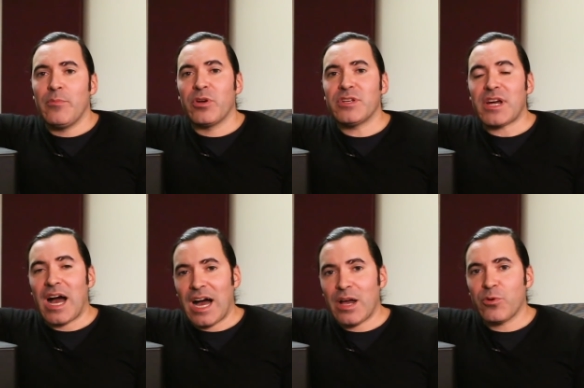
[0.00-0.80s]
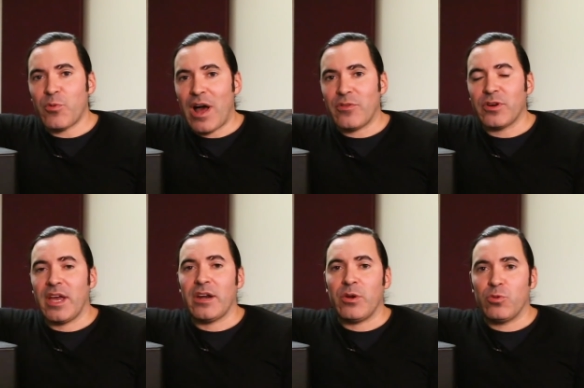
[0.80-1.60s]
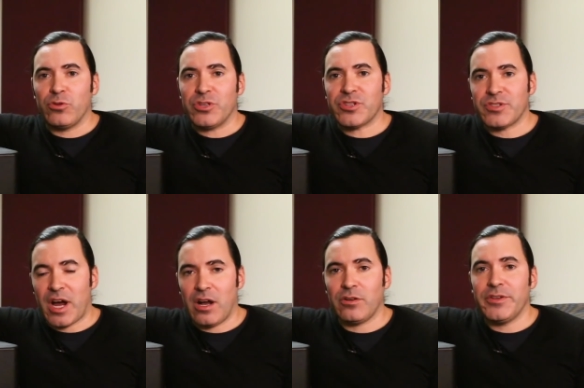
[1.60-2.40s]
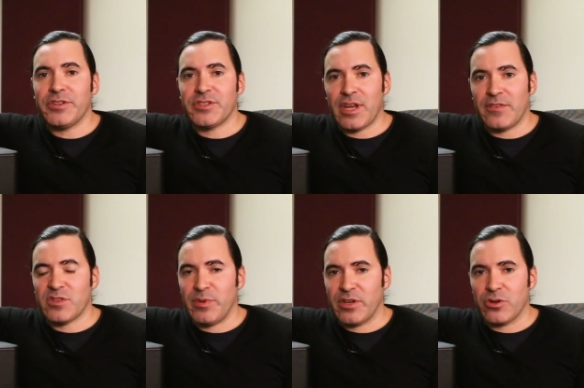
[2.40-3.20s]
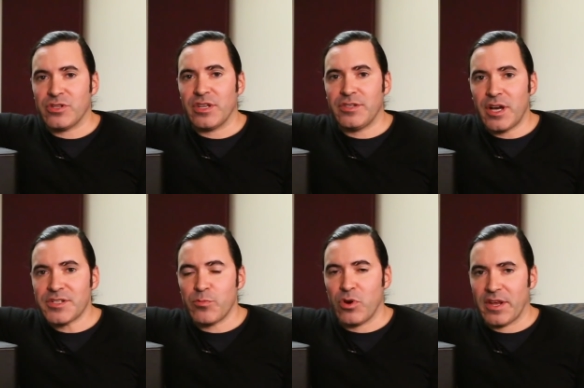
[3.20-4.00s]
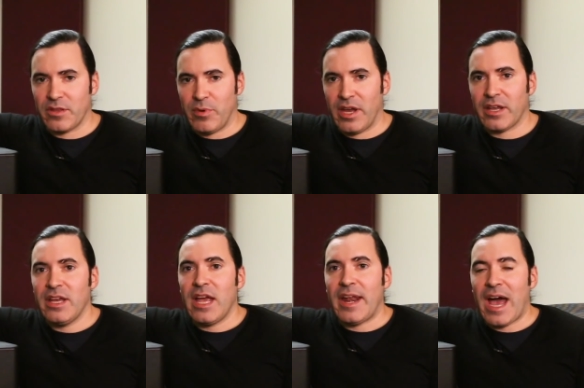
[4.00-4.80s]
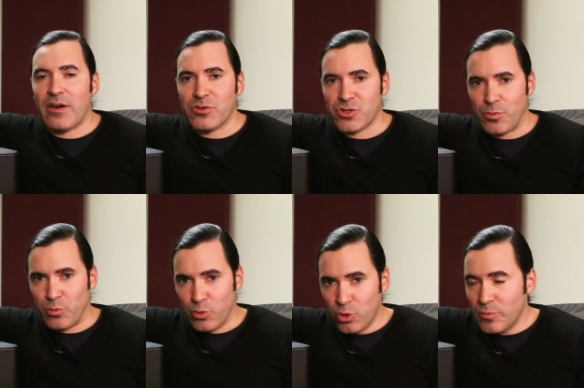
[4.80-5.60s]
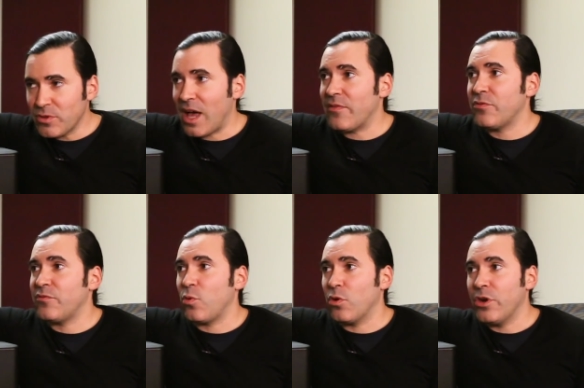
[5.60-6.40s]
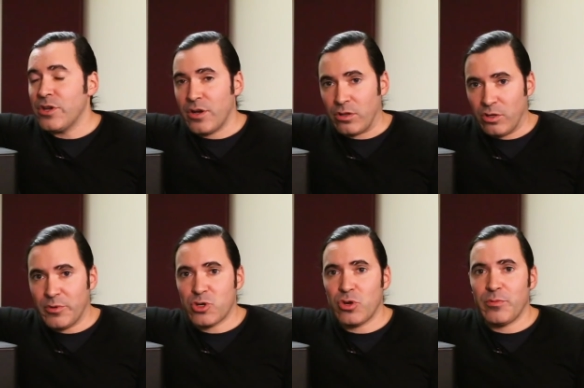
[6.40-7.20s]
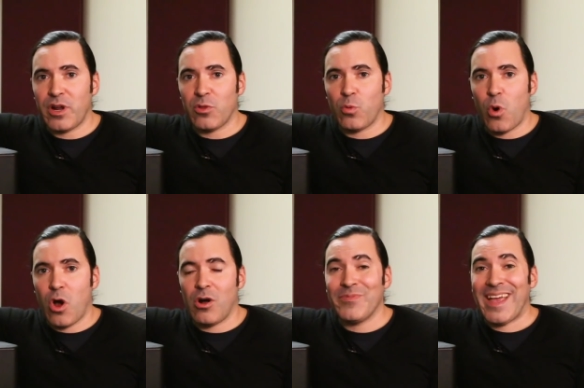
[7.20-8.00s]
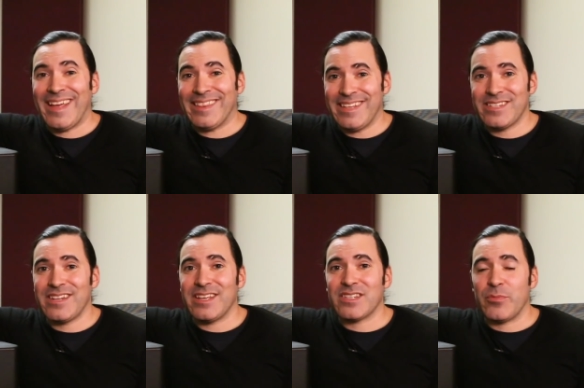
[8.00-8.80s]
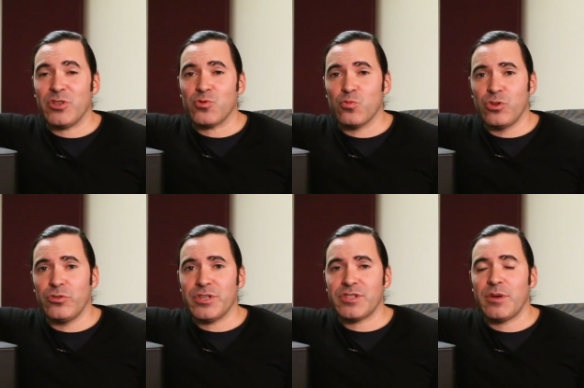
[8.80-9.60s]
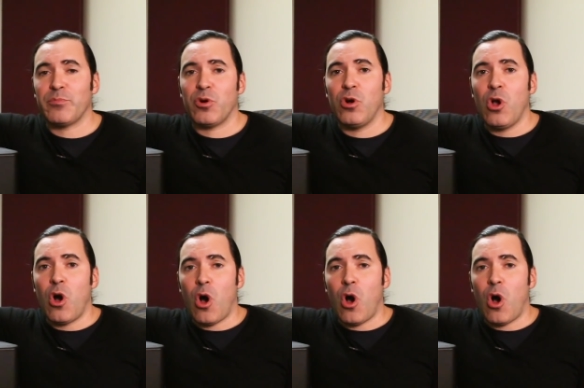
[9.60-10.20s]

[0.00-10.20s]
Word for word: because I would rather get a really solid set of speakers that doesn't break the bank and have some room left for a little bit of treatment on the wall. And these days, some of these really simple,